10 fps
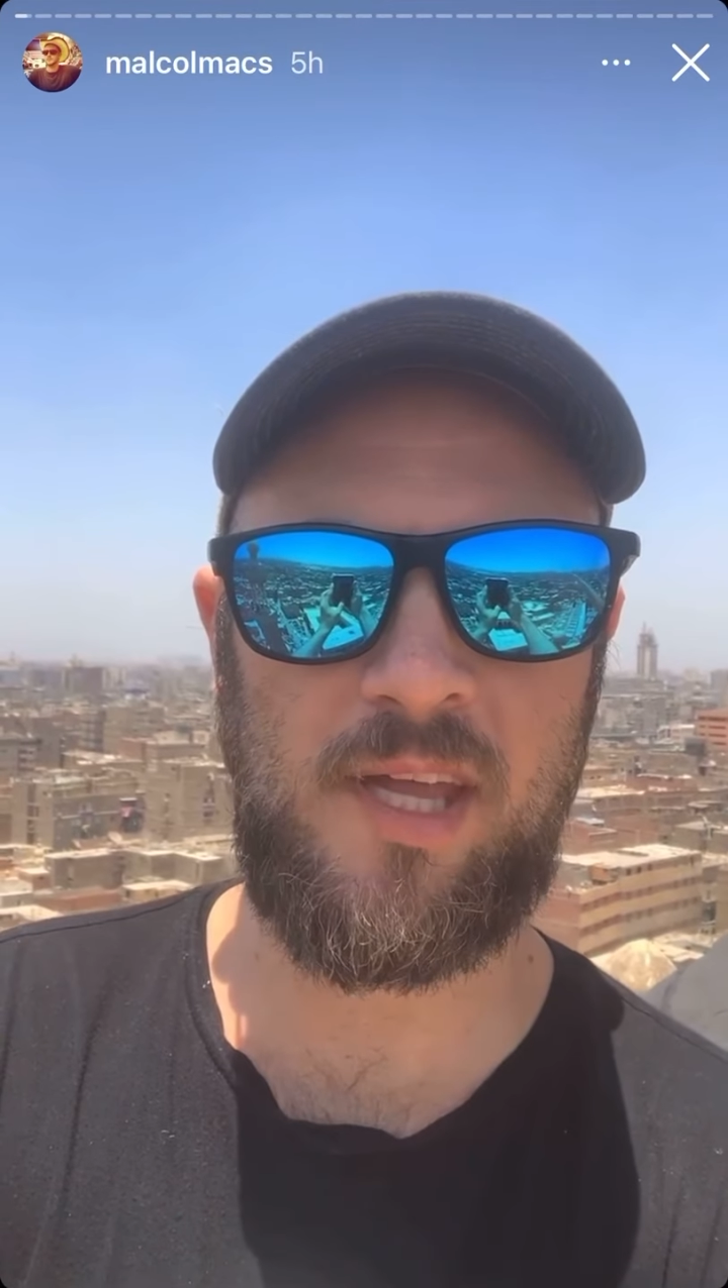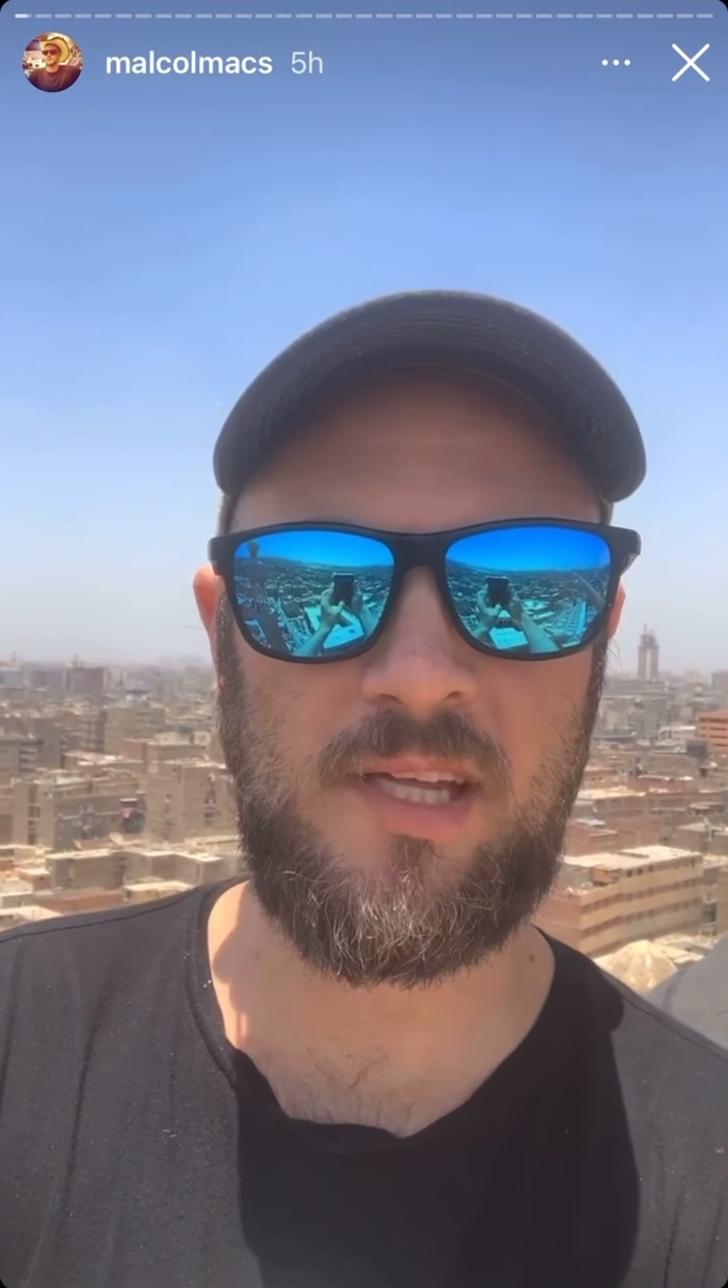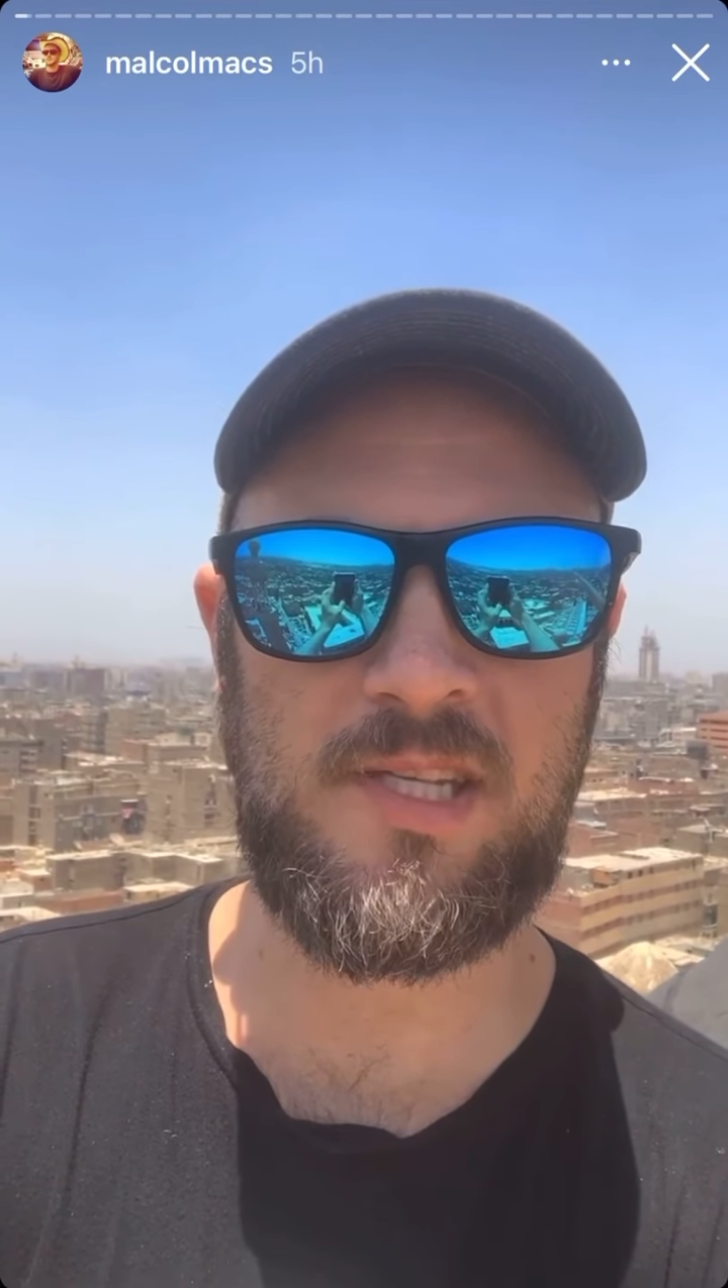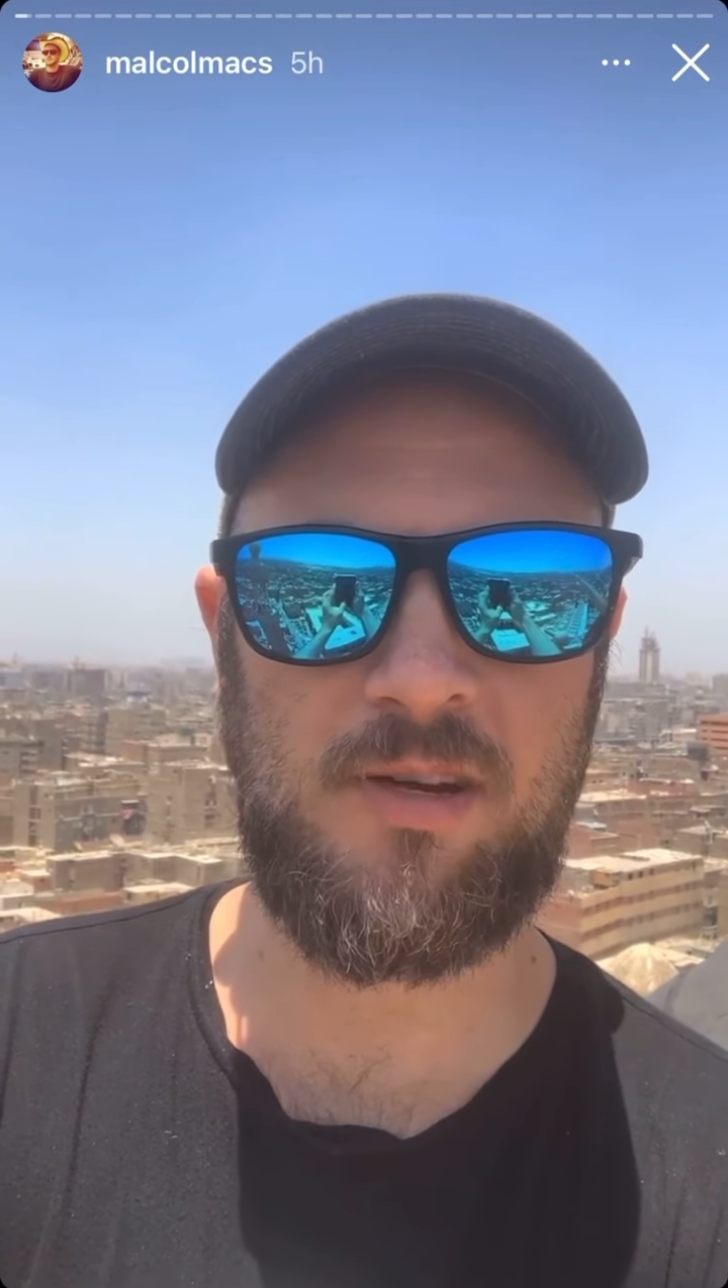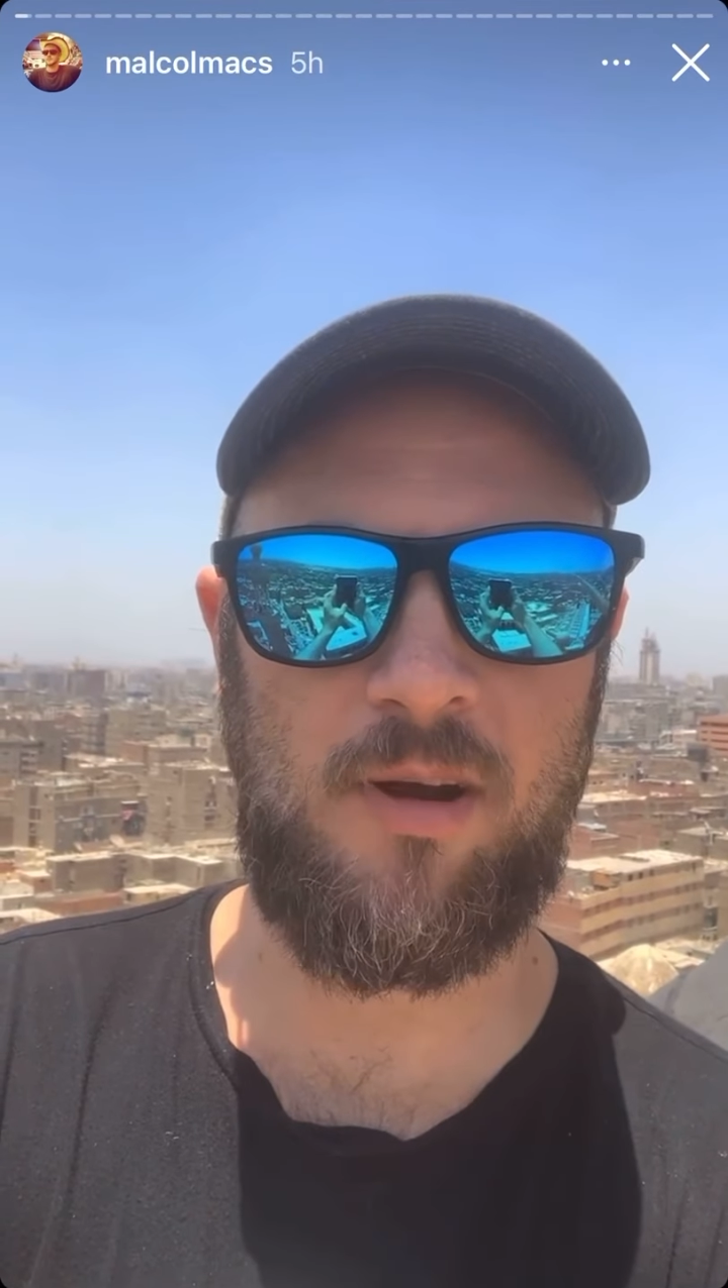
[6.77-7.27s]

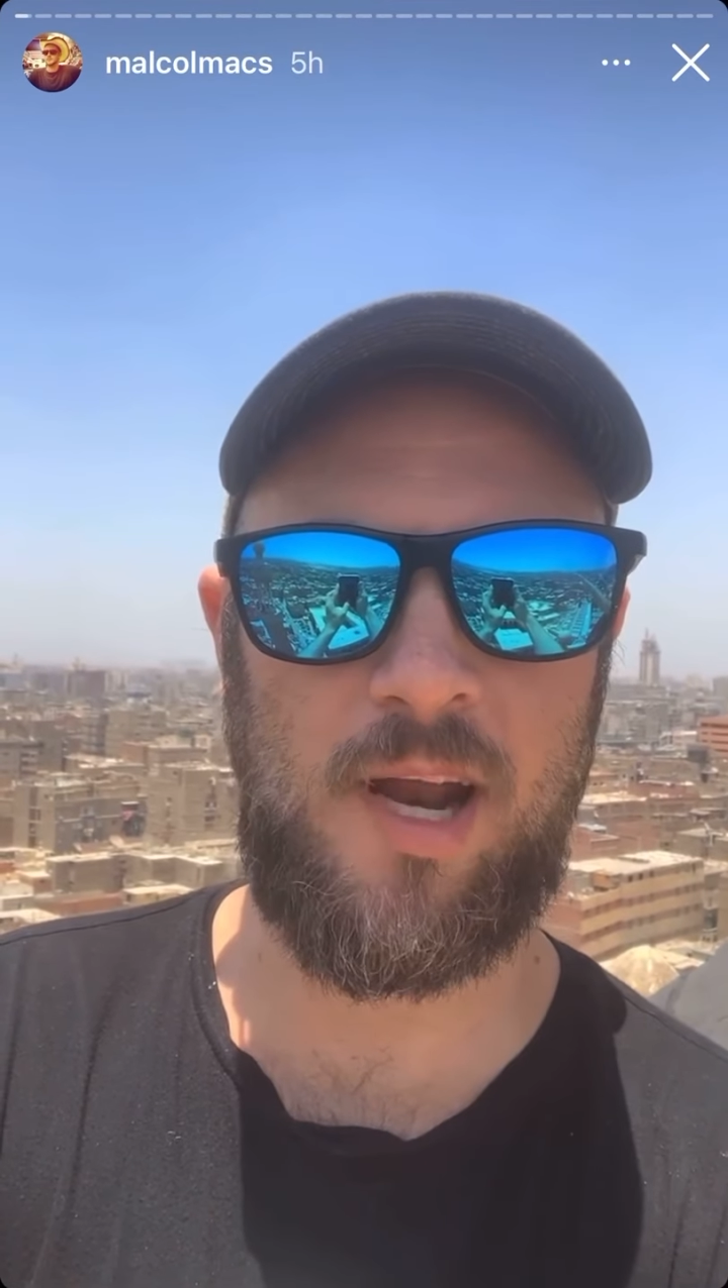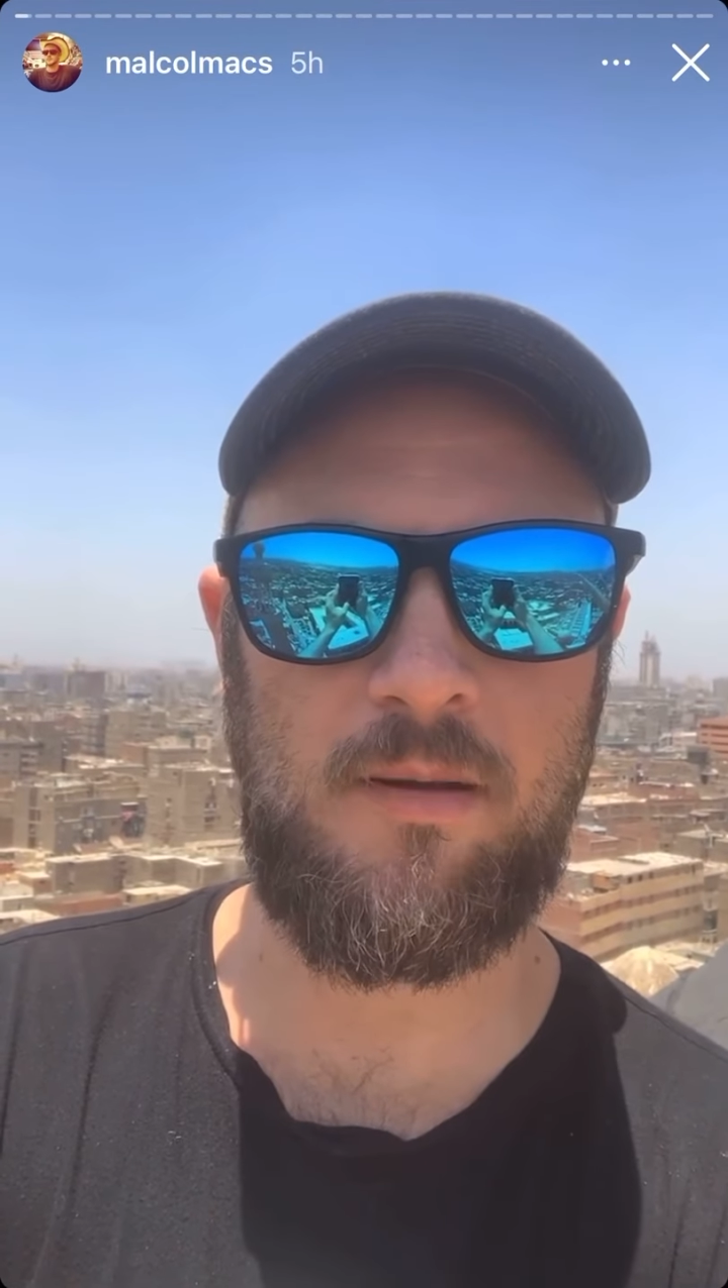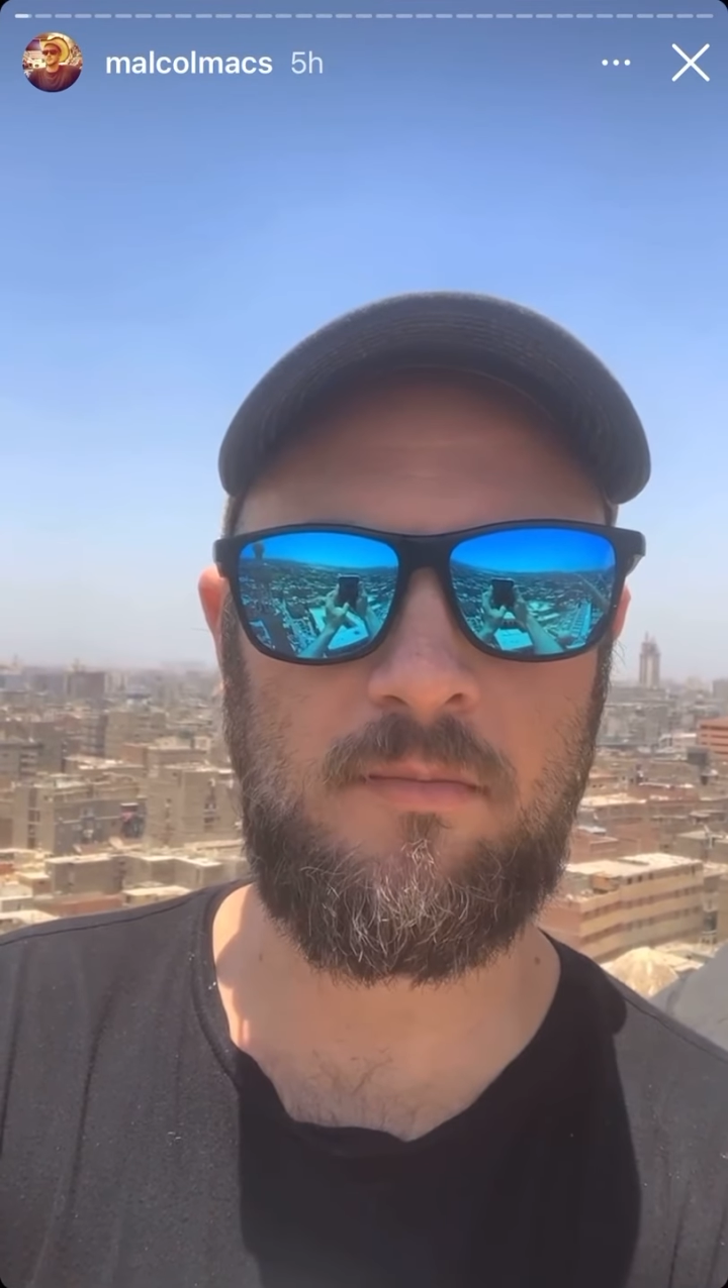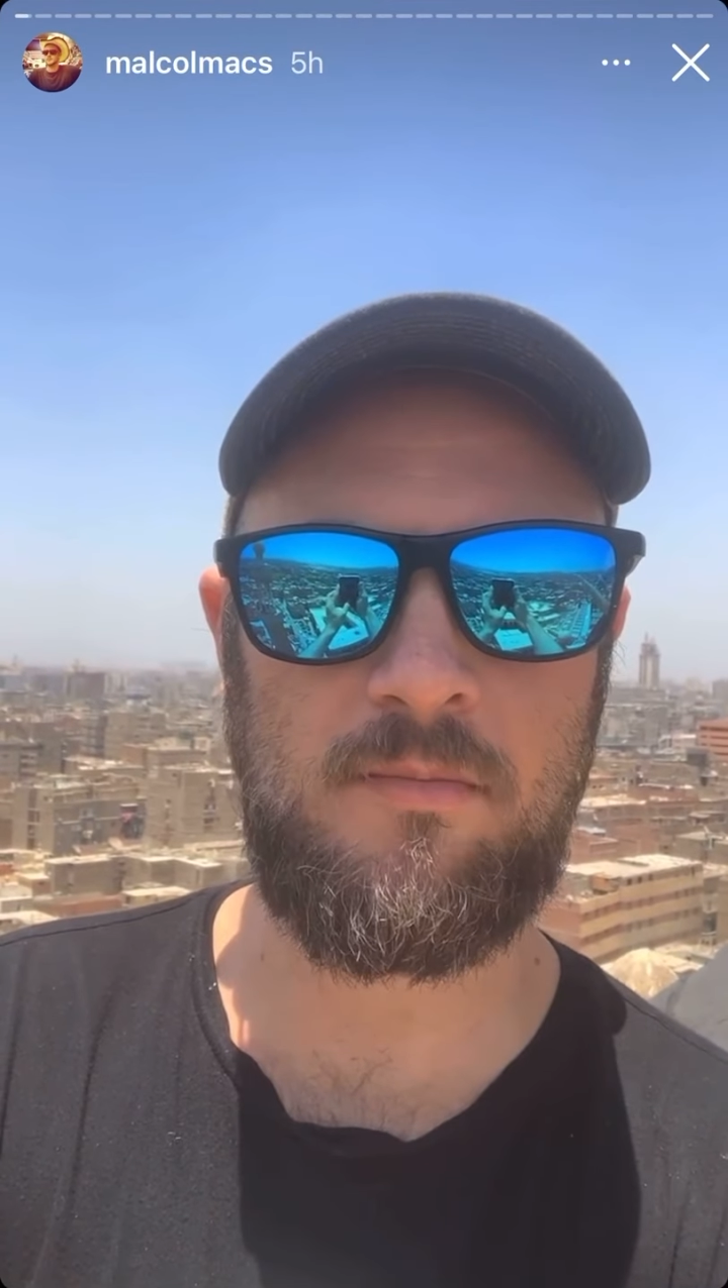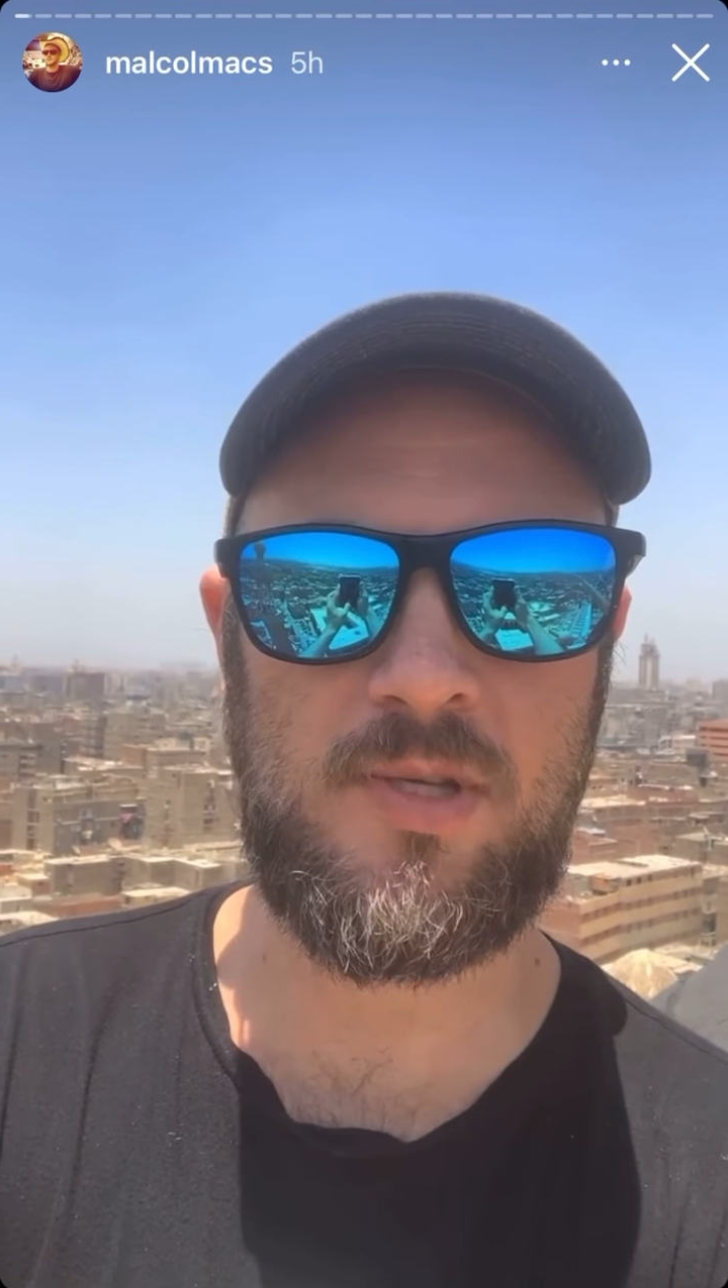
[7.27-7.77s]
Instagram